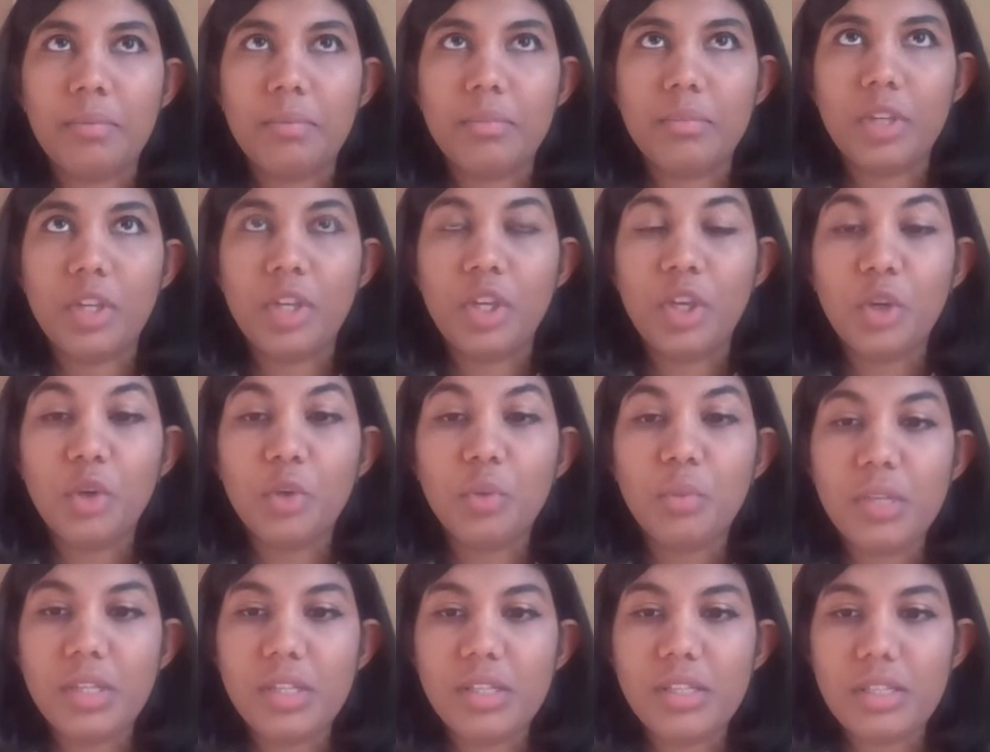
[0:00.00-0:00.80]

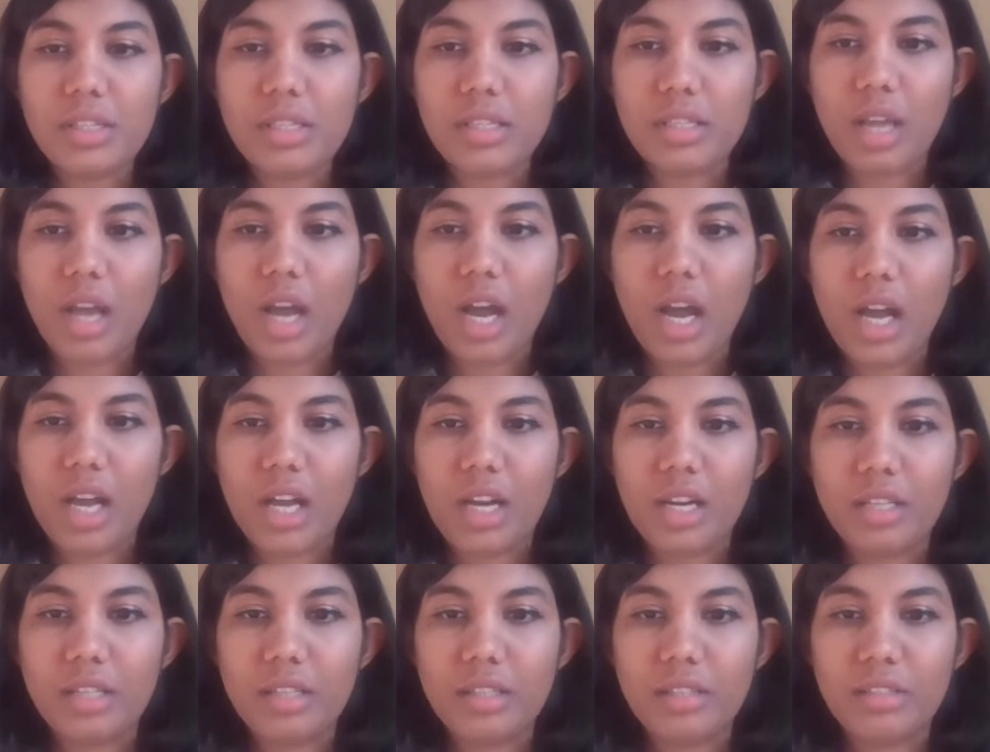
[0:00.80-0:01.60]
humans
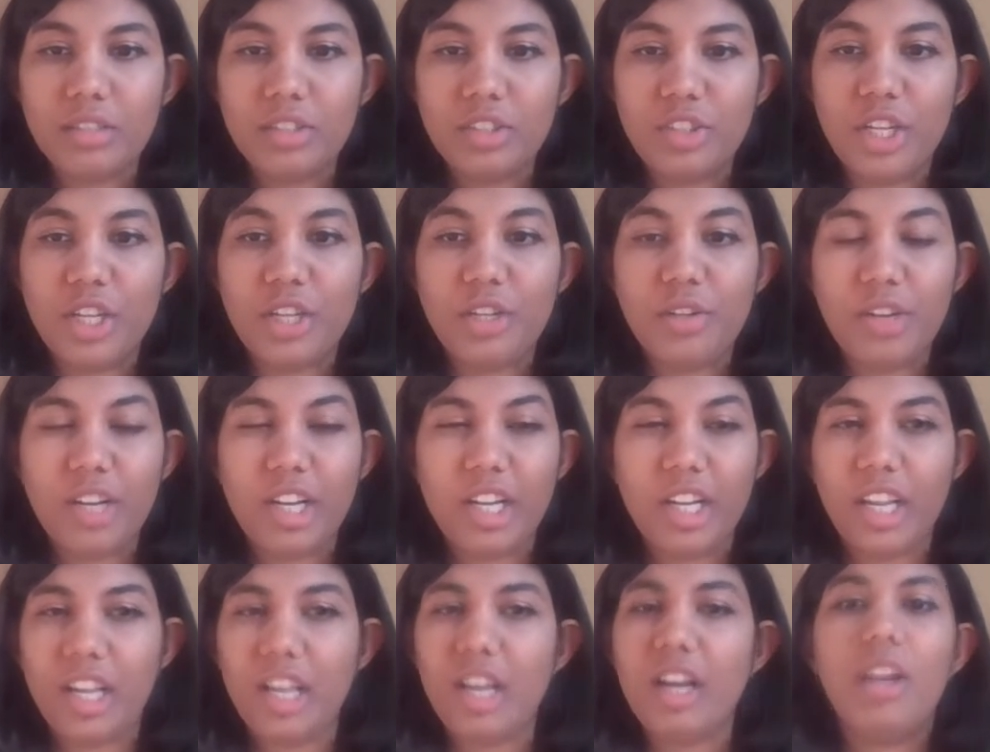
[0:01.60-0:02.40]
are
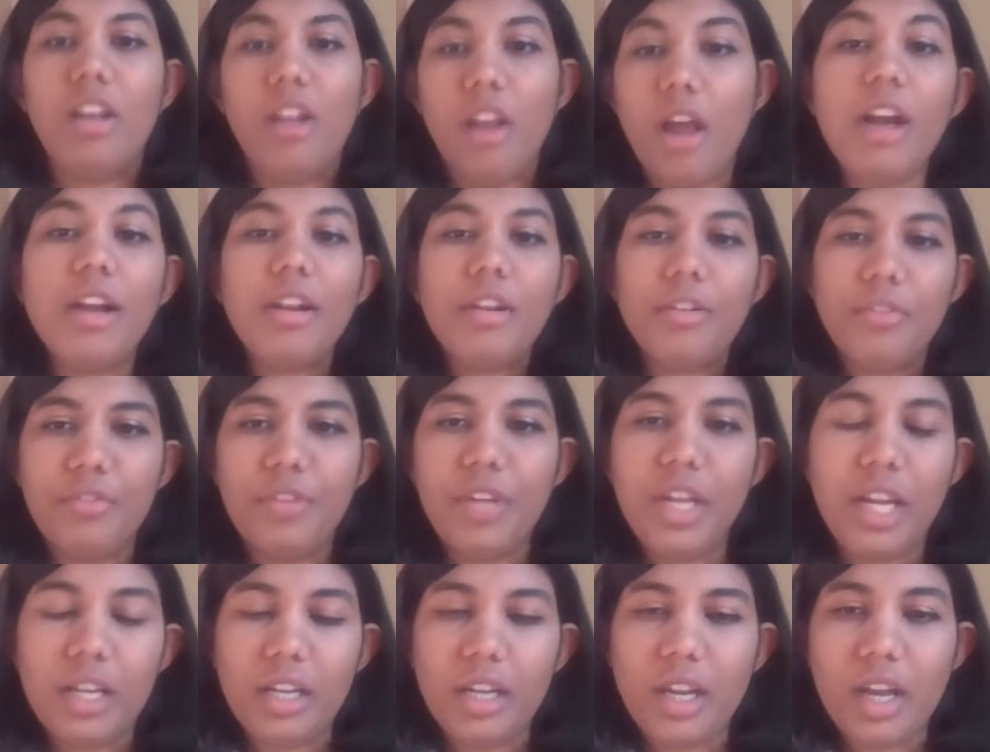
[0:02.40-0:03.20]
generating a lot of
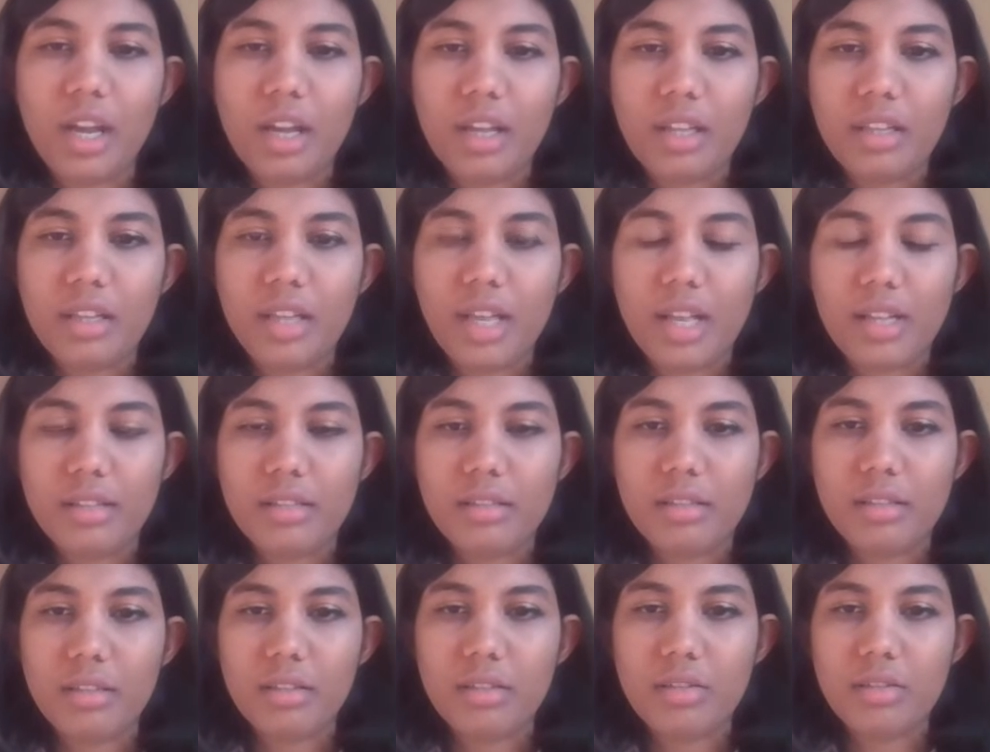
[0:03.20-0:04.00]
data
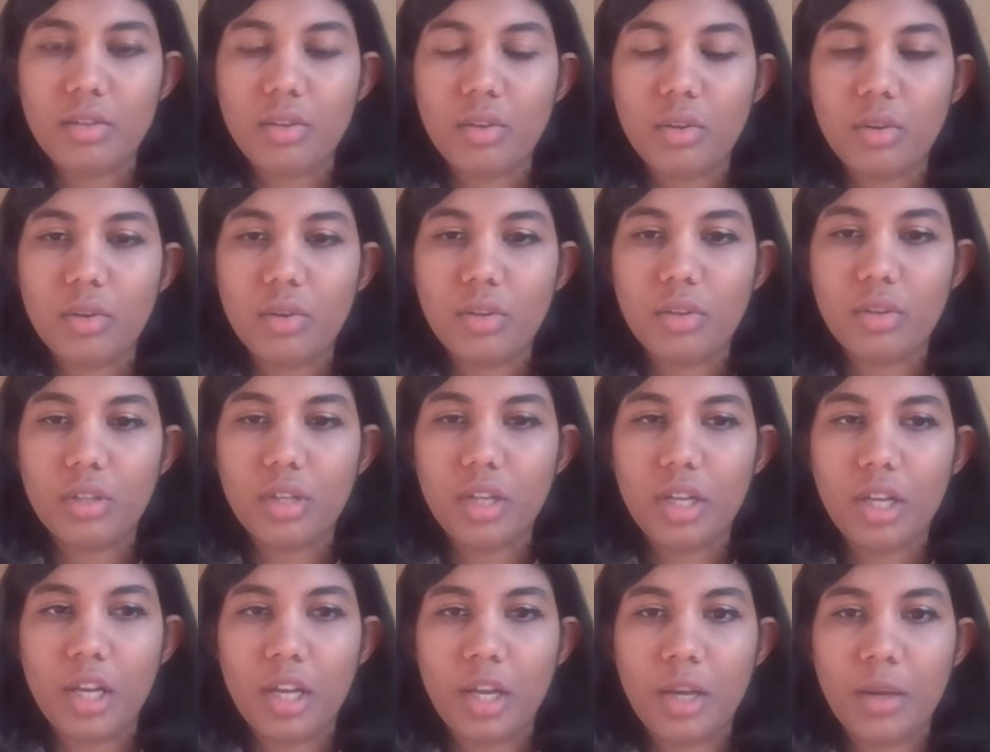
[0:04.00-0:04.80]
that's so
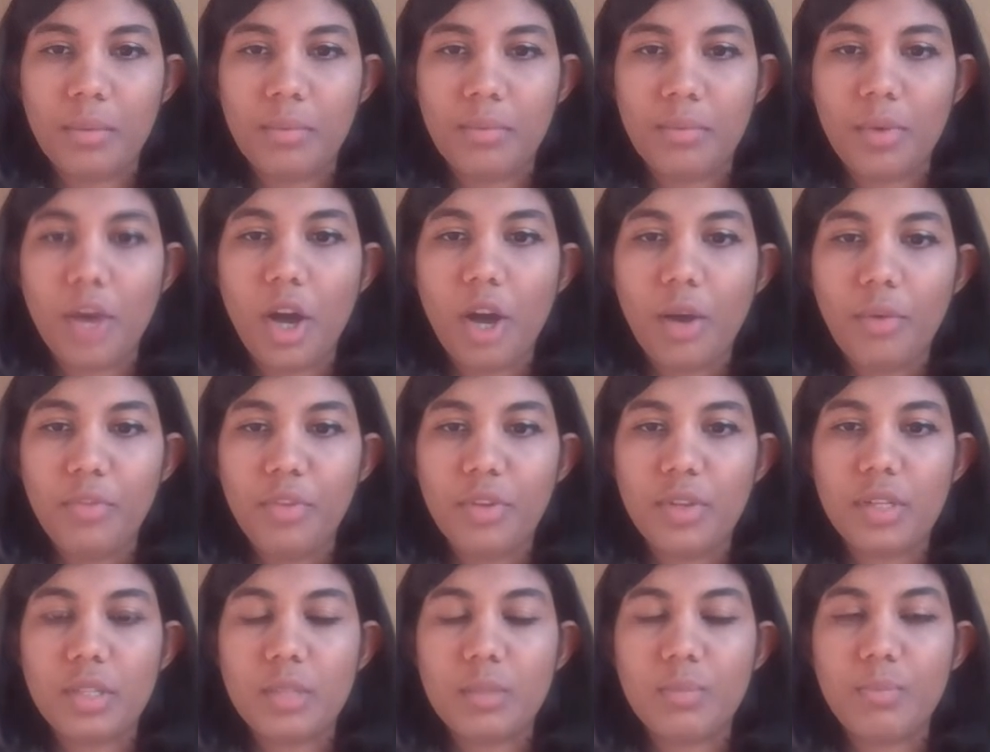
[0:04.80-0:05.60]

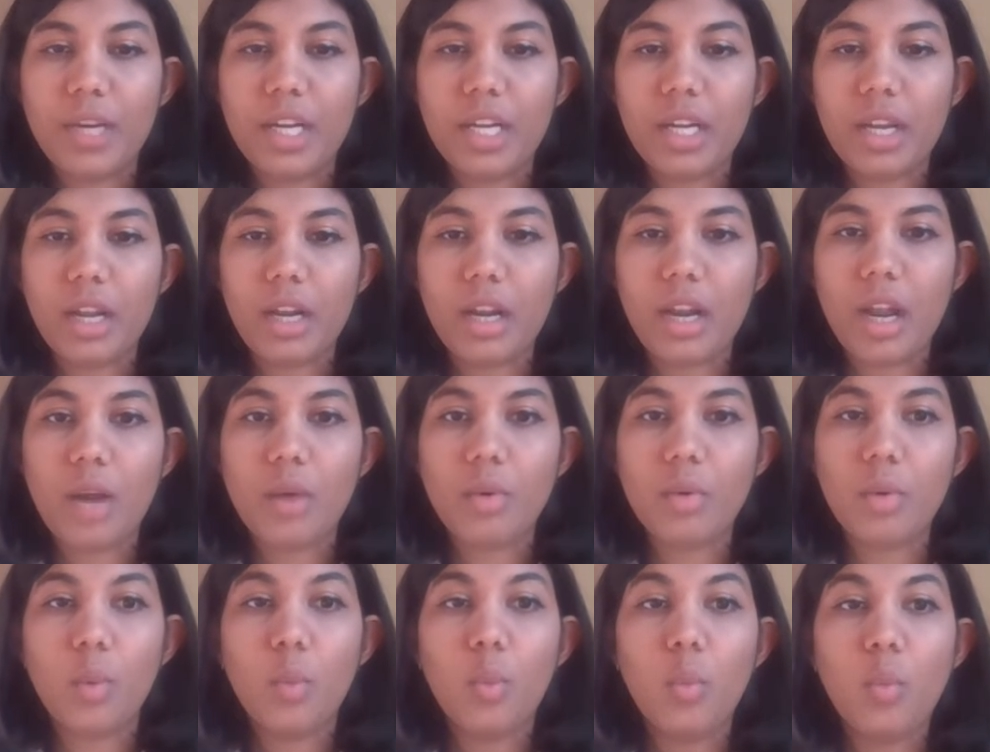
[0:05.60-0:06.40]
obvious, but
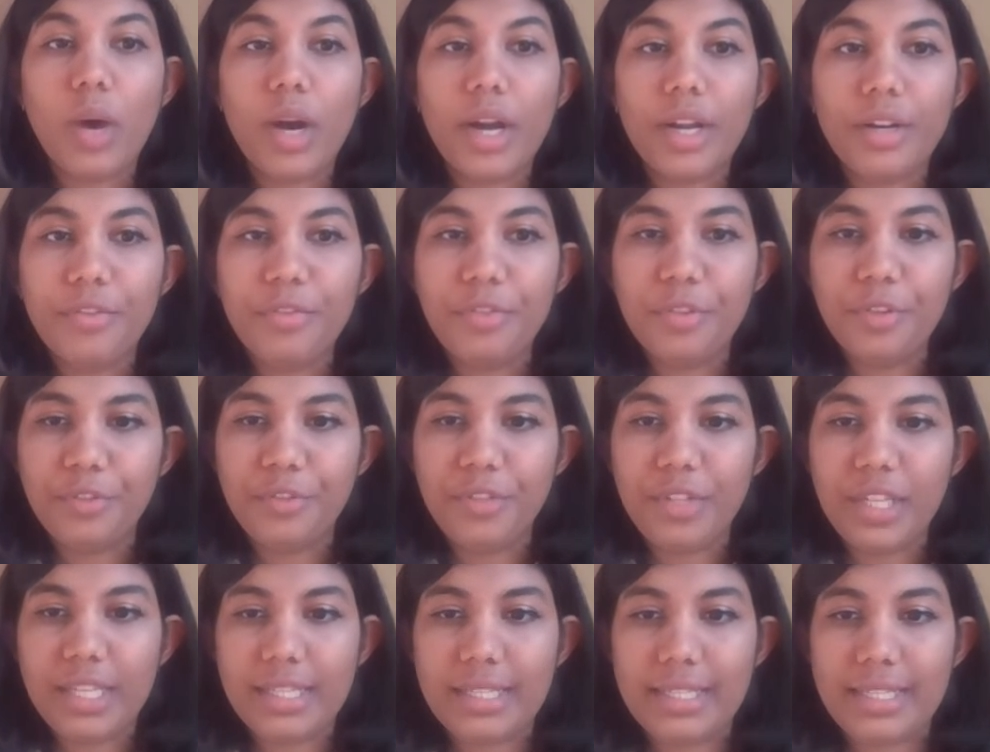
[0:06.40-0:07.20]
around
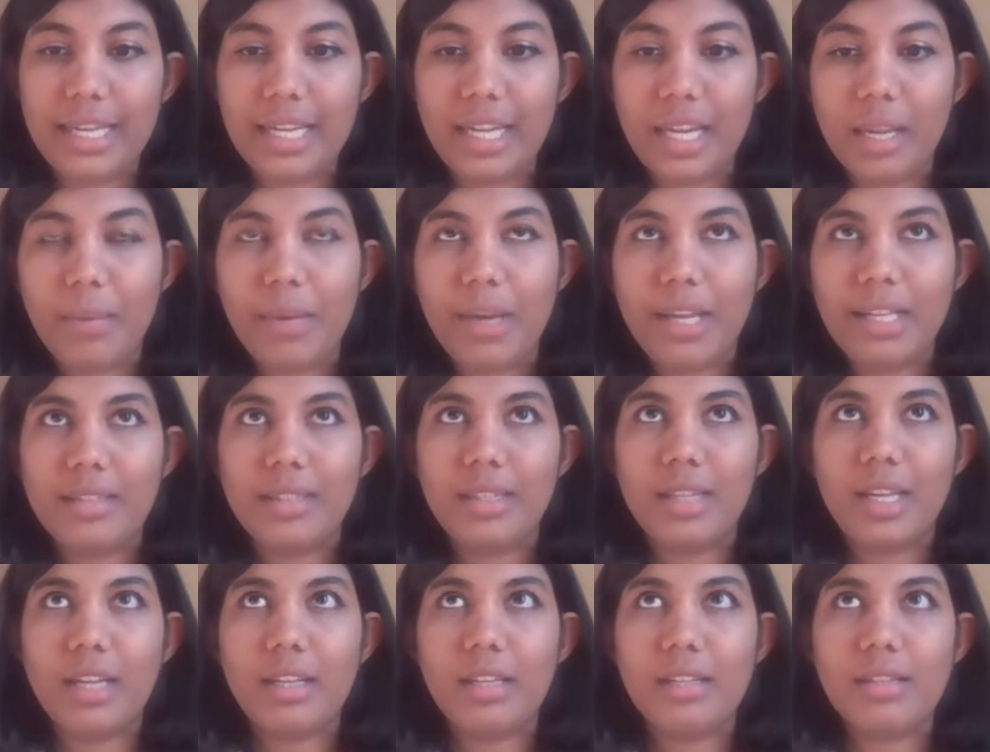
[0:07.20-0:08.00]
150 zettabytes,
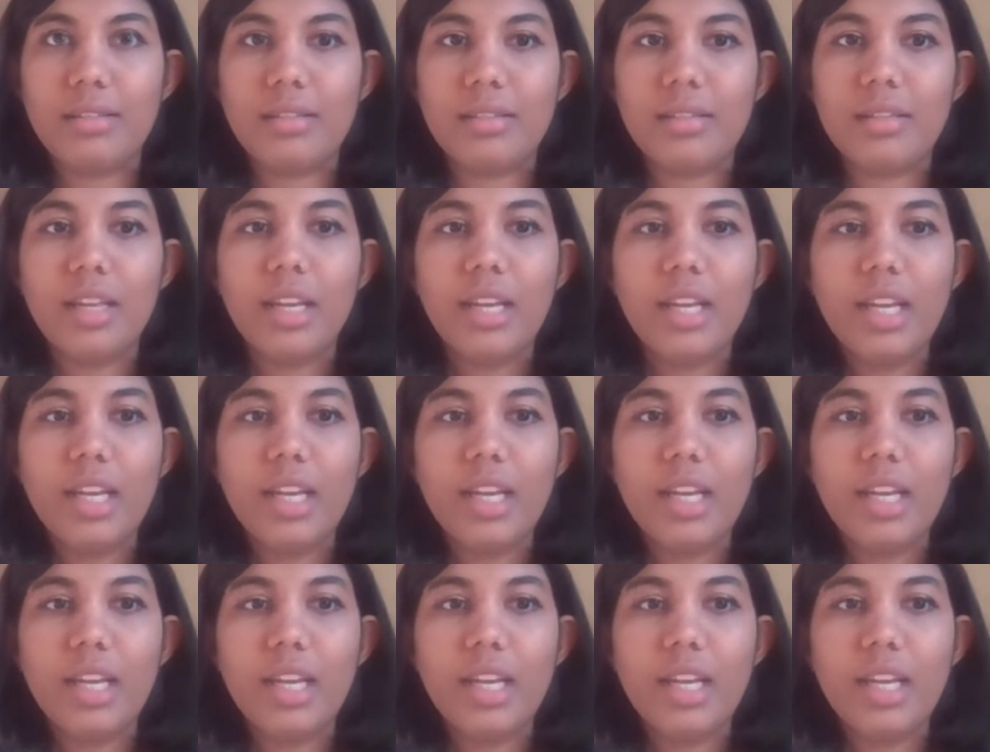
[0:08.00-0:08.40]
that is,